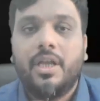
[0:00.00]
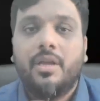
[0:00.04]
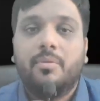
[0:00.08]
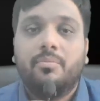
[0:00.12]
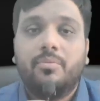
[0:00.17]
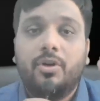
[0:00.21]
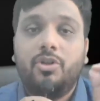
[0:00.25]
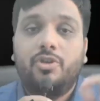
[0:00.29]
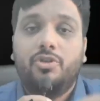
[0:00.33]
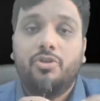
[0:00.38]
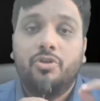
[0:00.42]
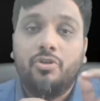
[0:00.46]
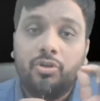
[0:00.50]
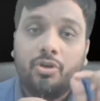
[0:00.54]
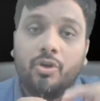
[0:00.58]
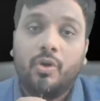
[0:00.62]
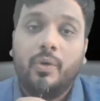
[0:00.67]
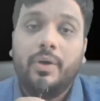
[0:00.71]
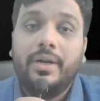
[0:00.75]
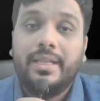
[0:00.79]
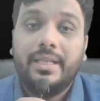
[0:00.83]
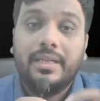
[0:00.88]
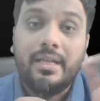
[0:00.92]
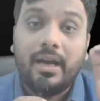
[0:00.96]
but you should know
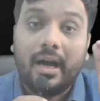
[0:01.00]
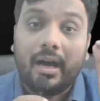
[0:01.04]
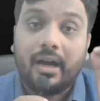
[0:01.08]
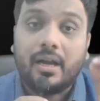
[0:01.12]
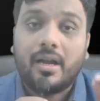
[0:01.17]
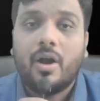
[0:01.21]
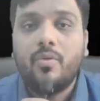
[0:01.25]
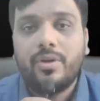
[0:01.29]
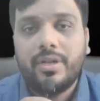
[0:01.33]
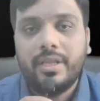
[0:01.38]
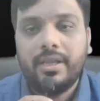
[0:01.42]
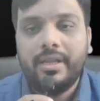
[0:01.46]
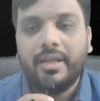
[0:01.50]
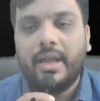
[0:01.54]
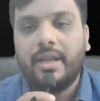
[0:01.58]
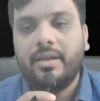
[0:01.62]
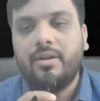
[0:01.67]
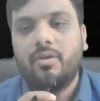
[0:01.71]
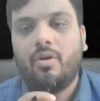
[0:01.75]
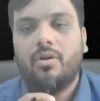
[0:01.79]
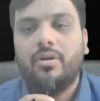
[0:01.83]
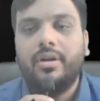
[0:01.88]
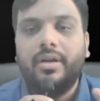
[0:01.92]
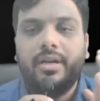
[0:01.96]
it in accounting and
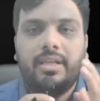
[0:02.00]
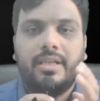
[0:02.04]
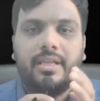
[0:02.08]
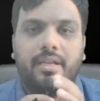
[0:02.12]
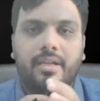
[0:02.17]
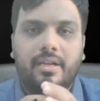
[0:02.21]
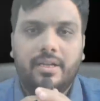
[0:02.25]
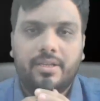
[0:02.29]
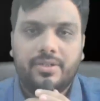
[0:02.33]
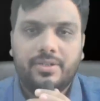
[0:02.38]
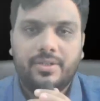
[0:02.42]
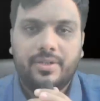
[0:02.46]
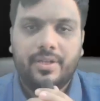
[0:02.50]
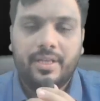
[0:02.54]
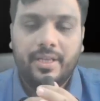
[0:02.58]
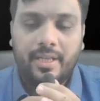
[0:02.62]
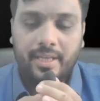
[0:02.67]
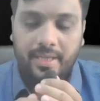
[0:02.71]
auditing English,